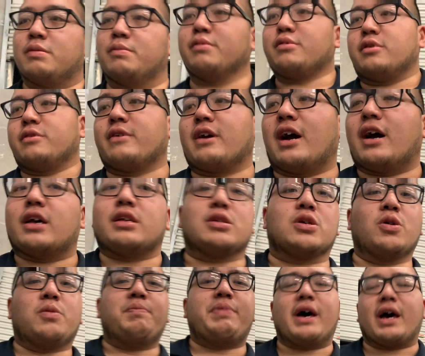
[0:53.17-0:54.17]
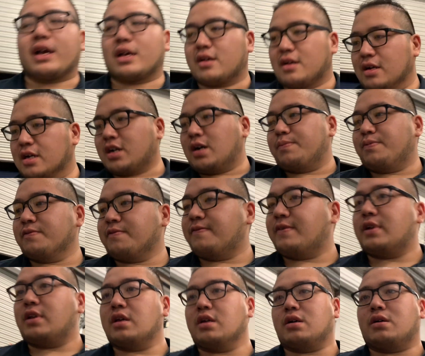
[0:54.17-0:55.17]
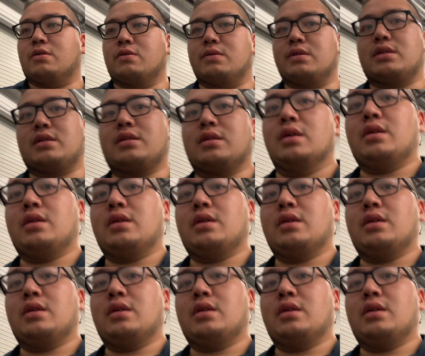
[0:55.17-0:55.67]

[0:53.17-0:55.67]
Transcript: You guys go back a couple of videos.